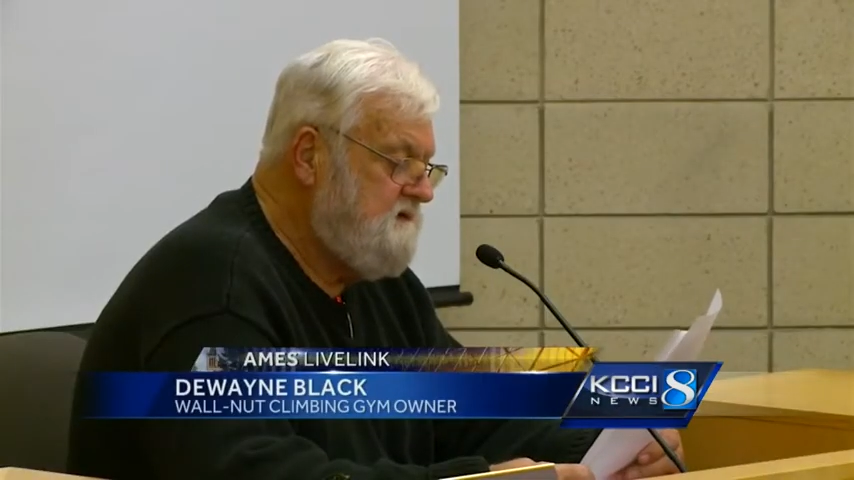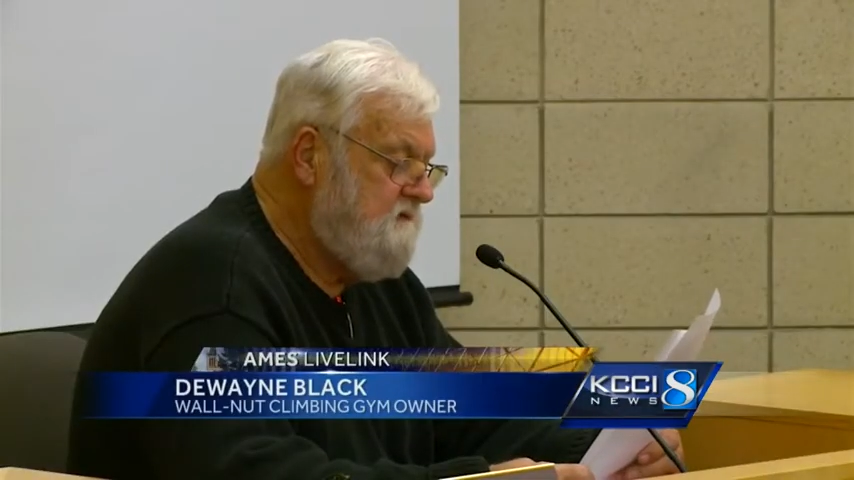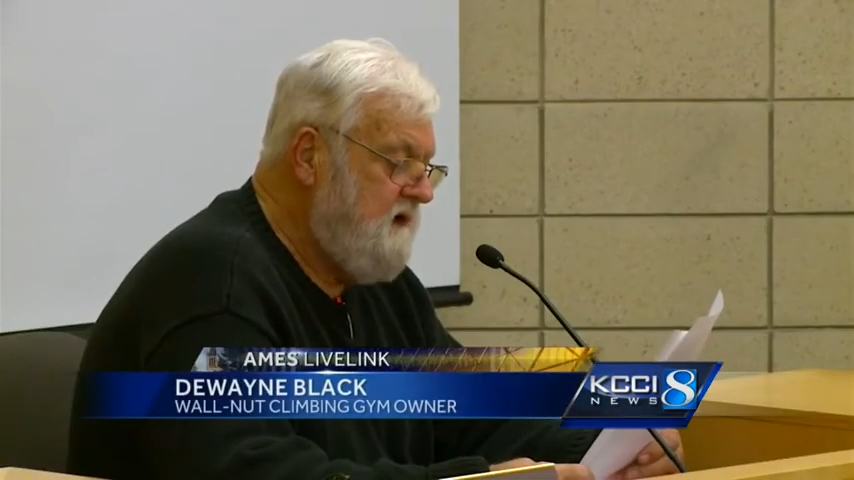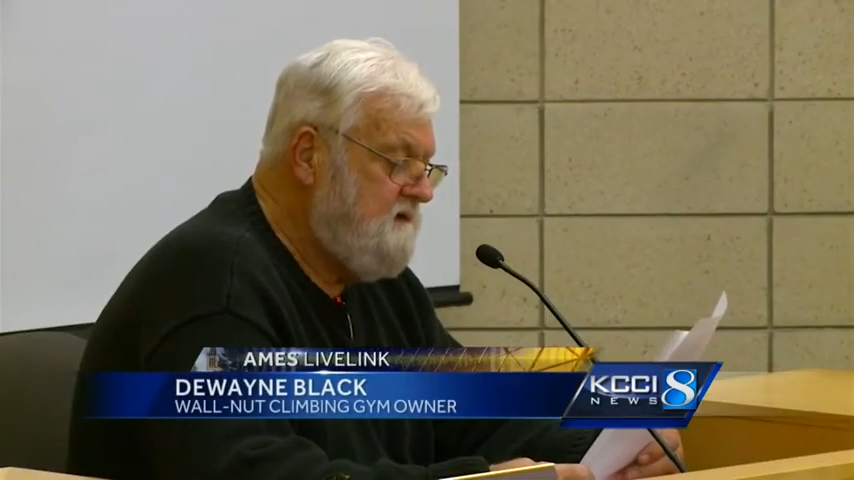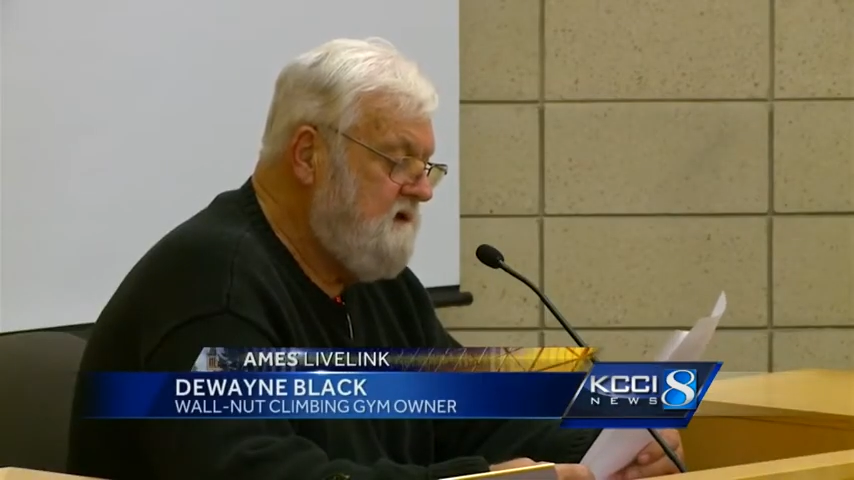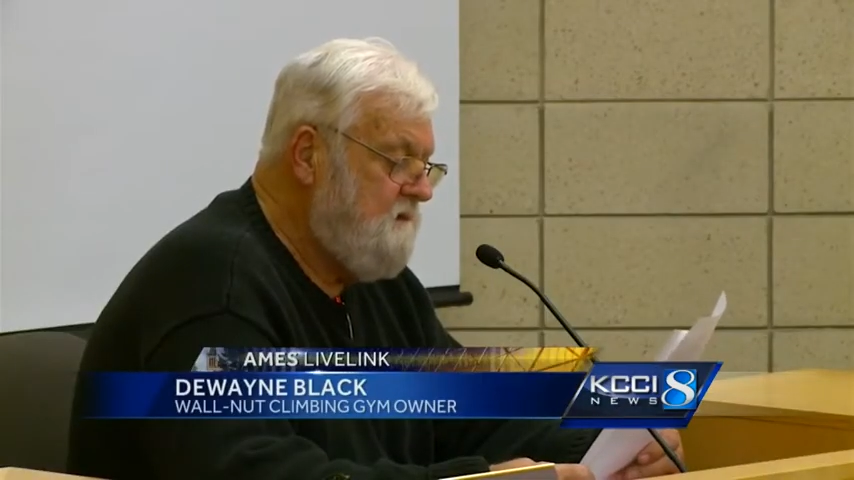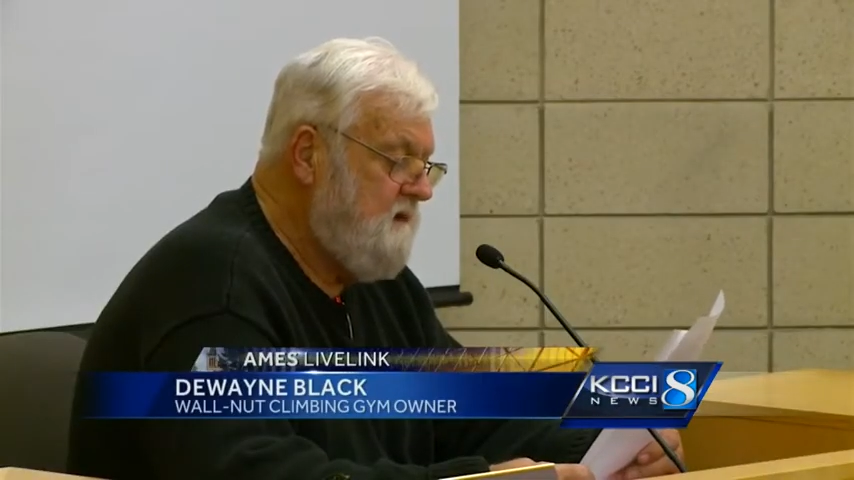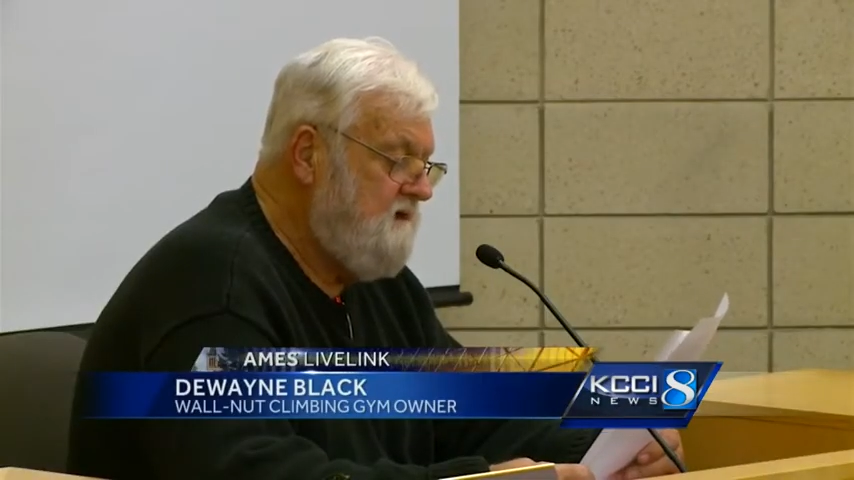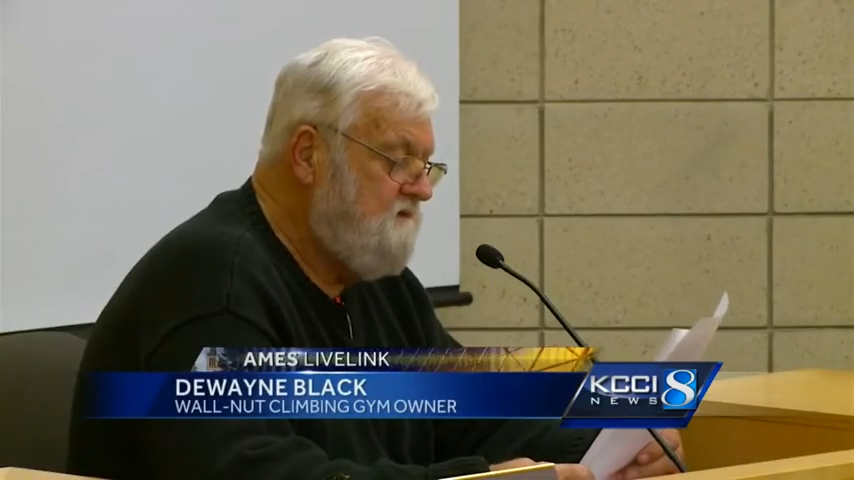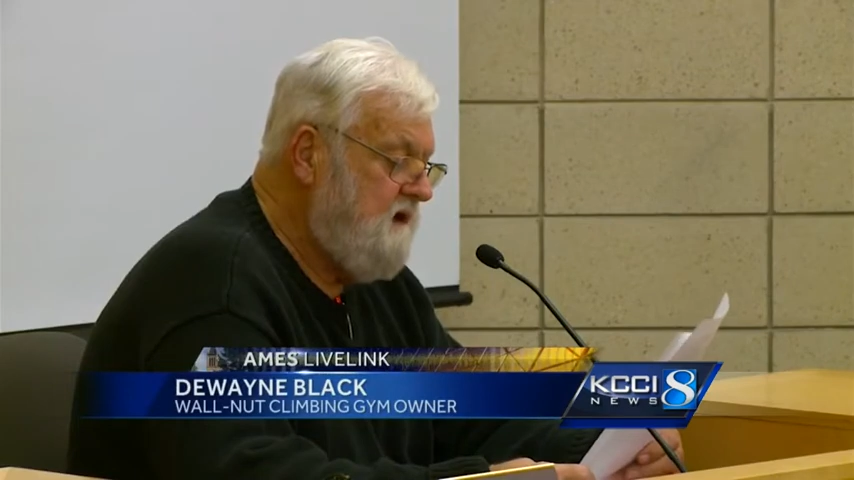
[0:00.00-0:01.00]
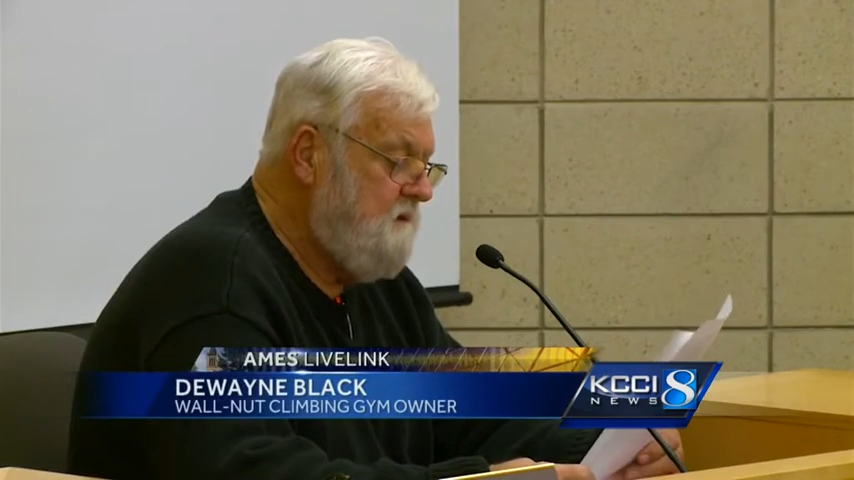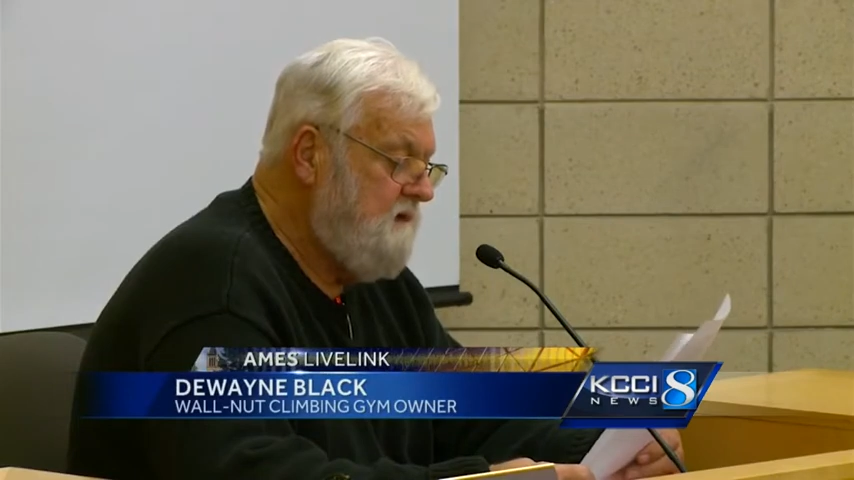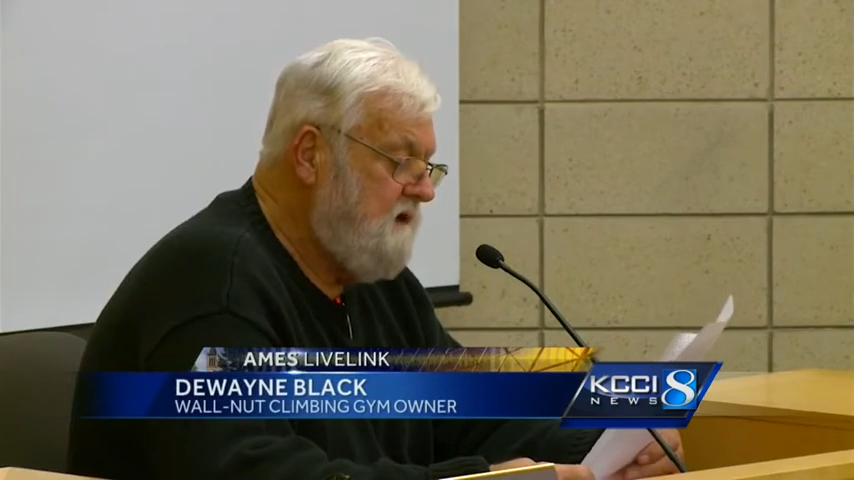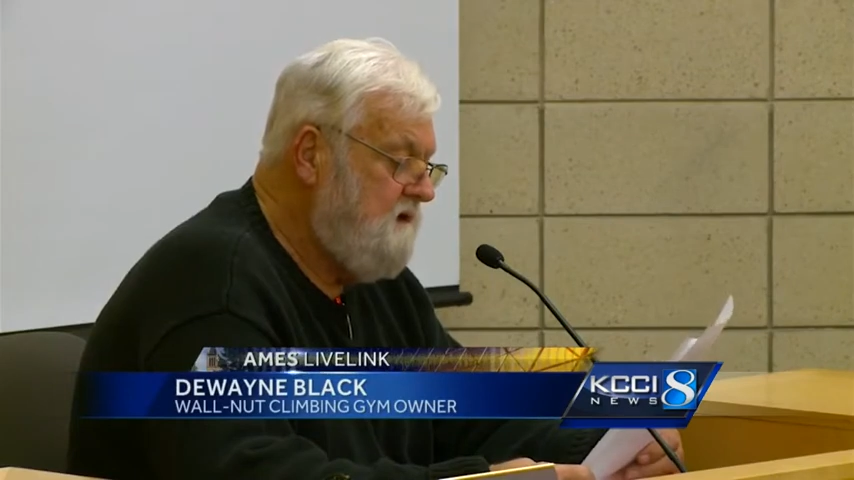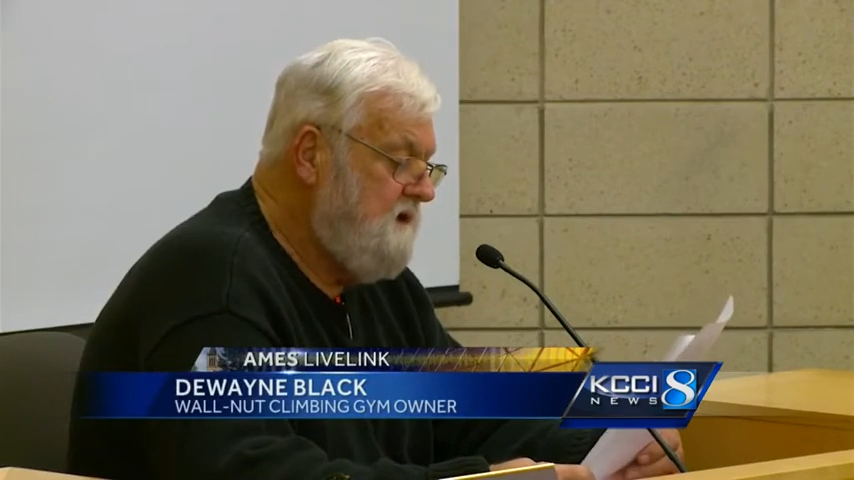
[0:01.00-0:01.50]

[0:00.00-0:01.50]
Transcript: effect on my family.